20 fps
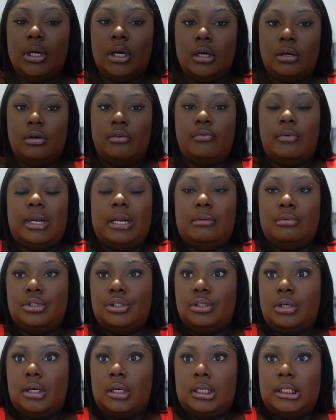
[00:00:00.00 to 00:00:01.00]
cut off while I was
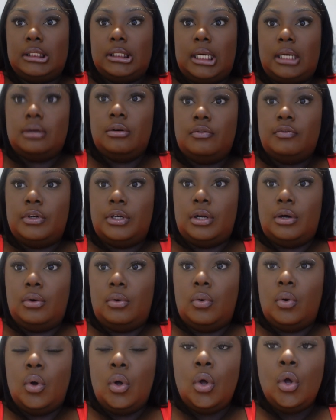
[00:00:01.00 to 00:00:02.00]
talking, so I don't even
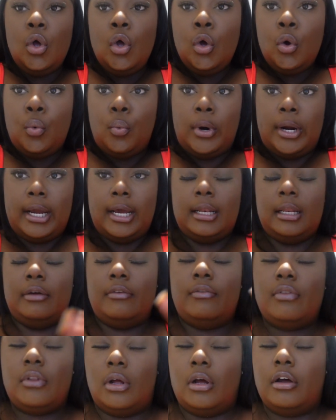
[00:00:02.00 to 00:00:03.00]
know where I
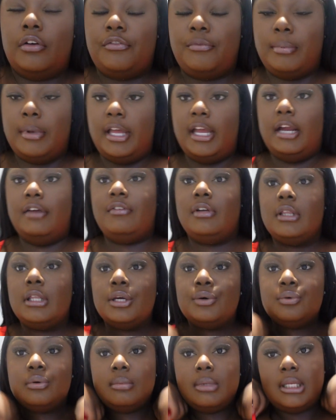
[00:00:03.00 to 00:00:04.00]
left off. But
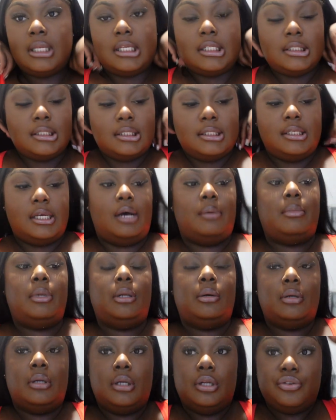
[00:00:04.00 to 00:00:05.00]
everything will be listed down below
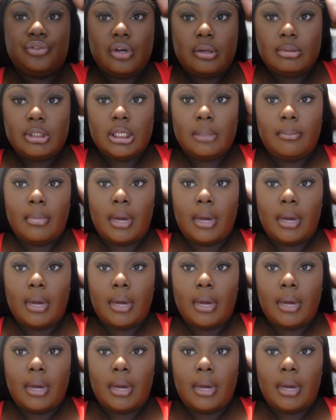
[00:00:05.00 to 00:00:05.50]
in the description